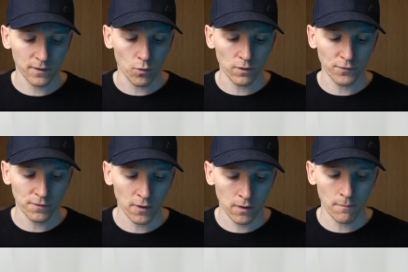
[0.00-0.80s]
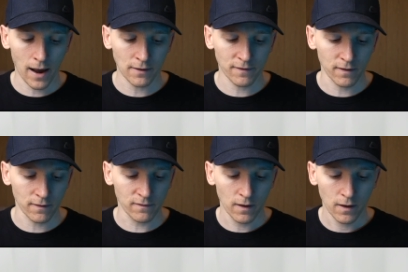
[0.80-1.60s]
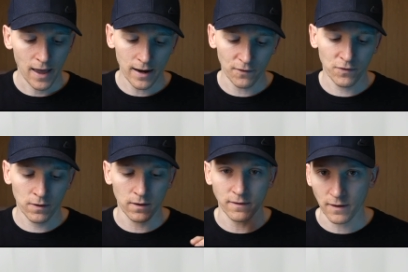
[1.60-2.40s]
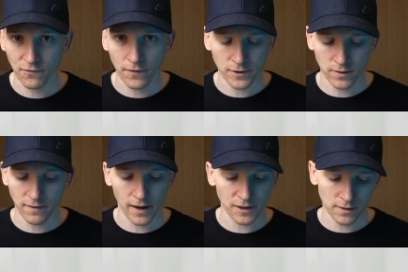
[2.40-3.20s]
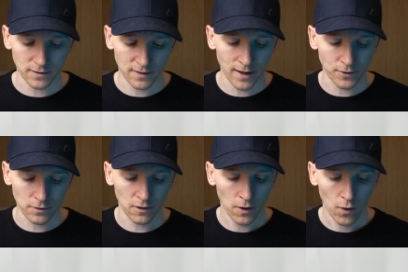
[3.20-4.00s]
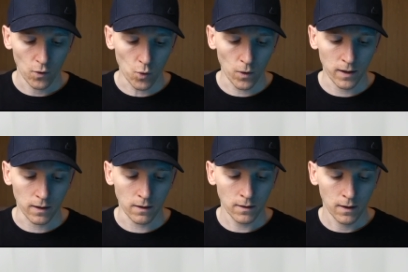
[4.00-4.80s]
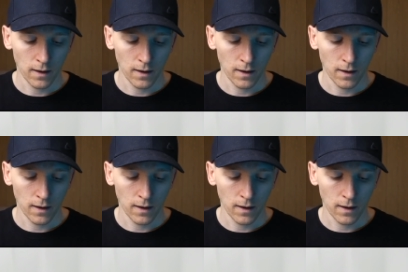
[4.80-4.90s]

all of your token balances, N F T, DeFi transactions, et cetera, all here.